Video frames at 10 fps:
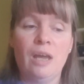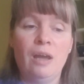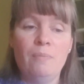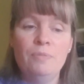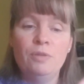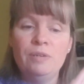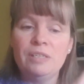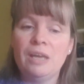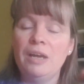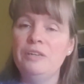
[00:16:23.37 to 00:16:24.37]
there is
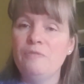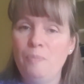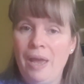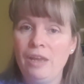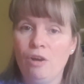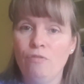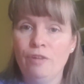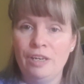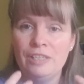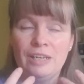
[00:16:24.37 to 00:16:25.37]
a kind of a payoff,
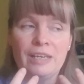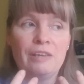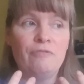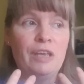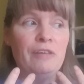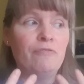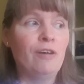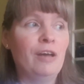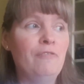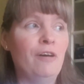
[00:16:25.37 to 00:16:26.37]
and it's like if
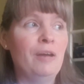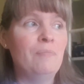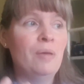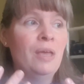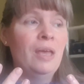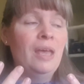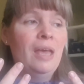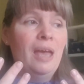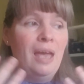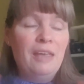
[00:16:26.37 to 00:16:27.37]

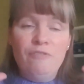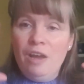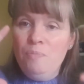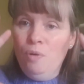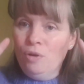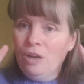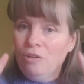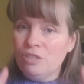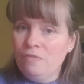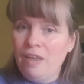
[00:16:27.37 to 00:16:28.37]
I put a
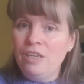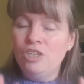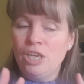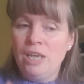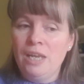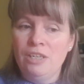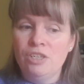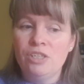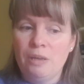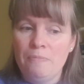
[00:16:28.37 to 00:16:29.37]
lot of energy
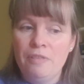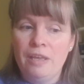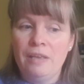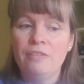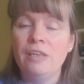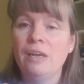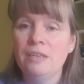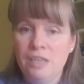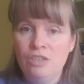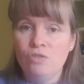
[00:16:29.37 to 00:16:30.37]
into something, then I
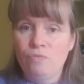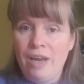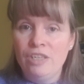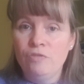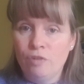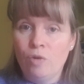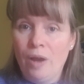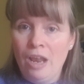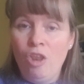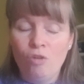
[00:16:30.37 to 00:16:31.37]
need to rest for
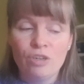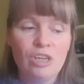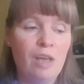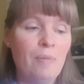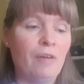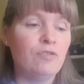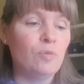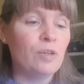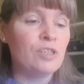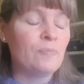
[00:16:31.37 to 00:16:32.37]
quite a long time
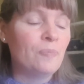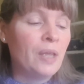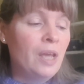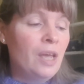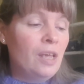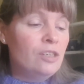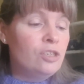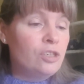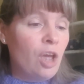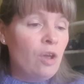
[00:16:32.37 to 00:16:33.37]
afterwards.
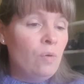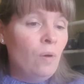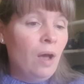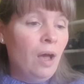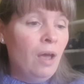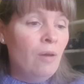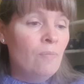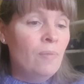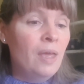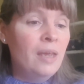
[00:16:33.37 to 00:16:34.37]
So
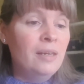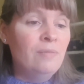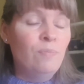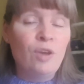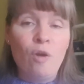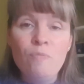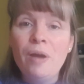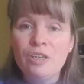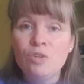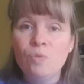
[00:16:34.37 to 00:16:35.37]
going
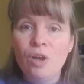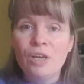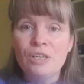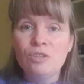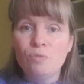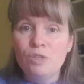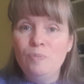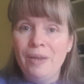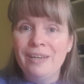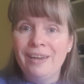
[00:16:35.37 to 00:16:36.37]
back to work has always
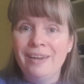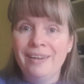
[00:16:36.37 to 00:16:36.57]
been